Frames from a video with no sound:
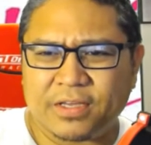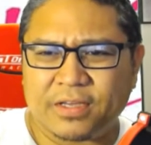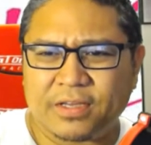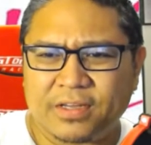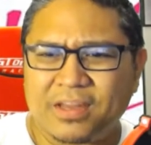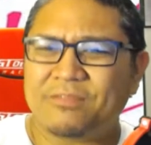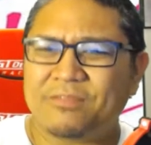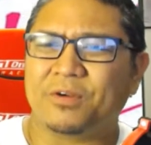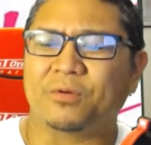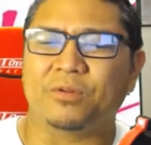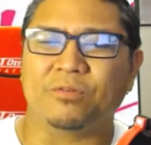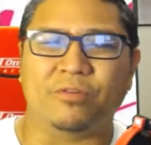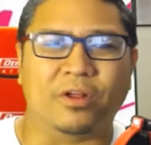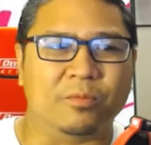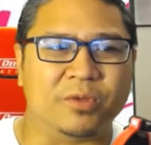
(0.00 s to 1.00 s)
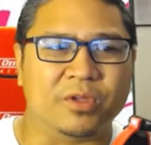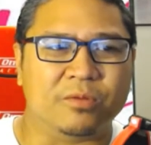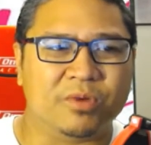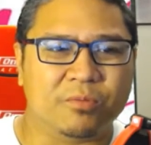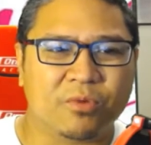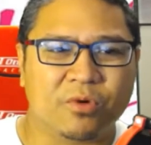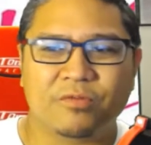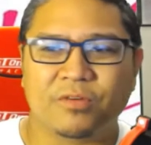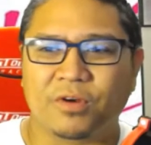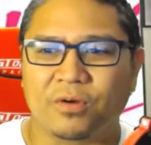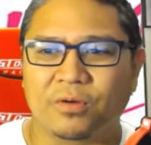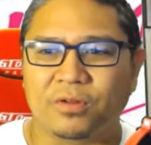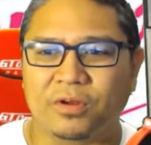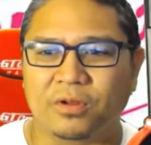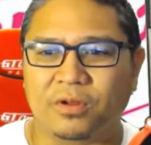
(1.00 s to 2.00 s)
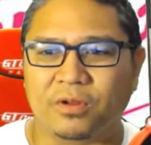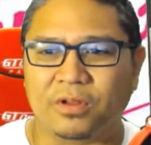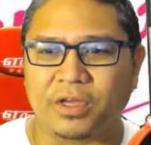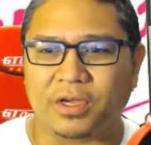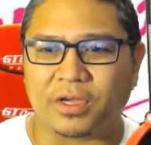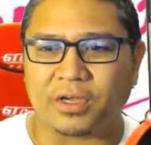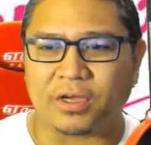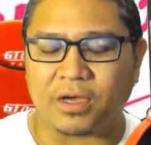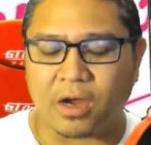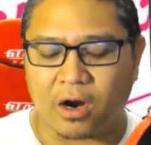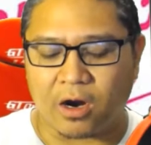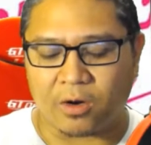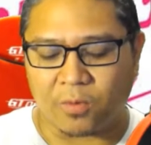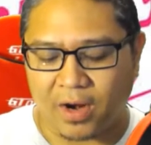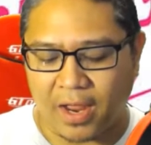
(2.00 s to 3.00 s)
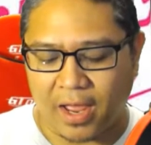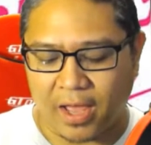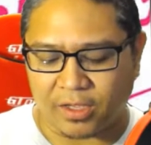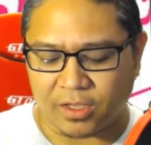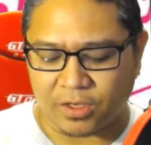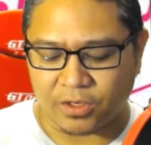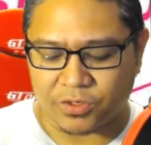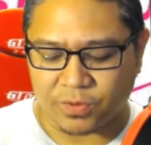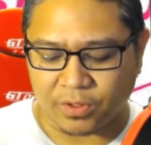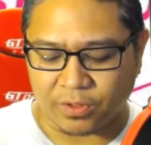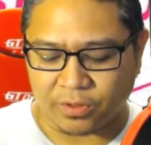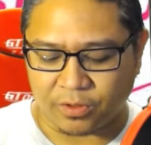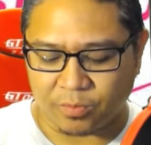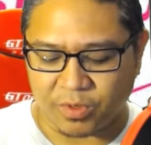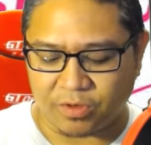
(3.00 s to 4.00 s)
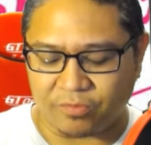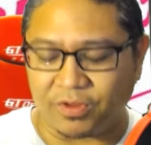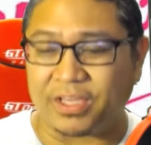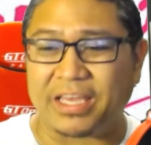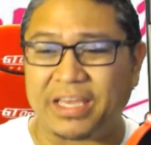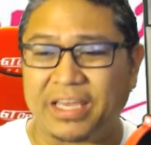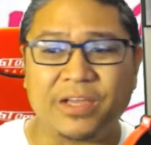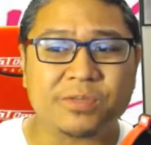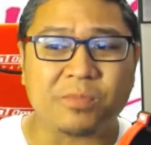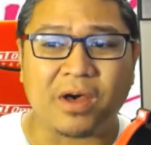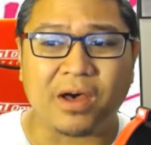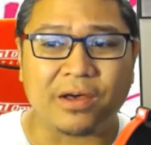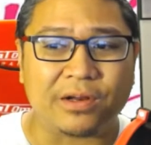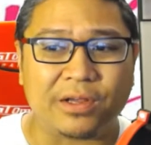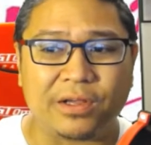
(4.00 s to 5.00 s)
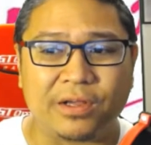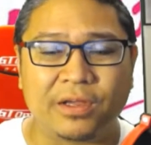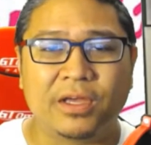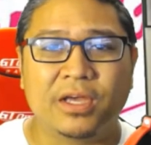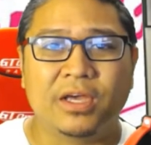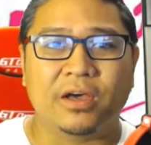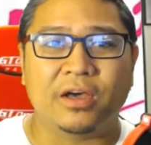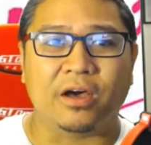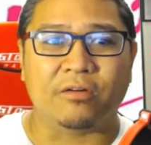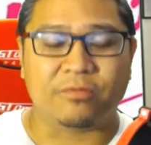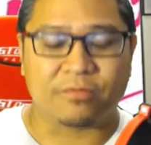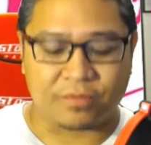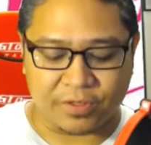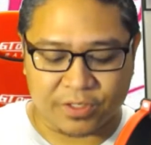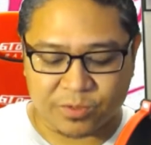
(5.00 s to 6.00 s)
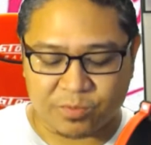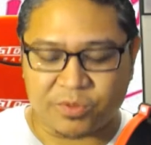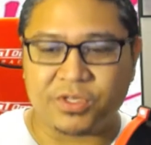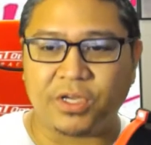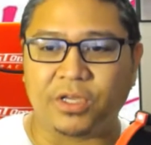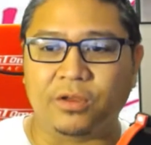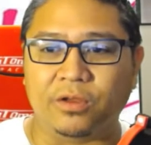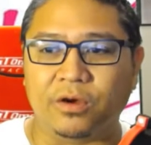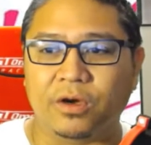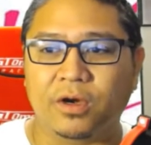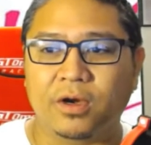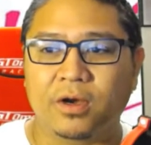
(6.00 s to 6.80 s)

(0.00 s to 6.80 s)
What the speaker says: Not even your own development, but more of your own little like hardware hacking, doing a little bit of like case modding for this particular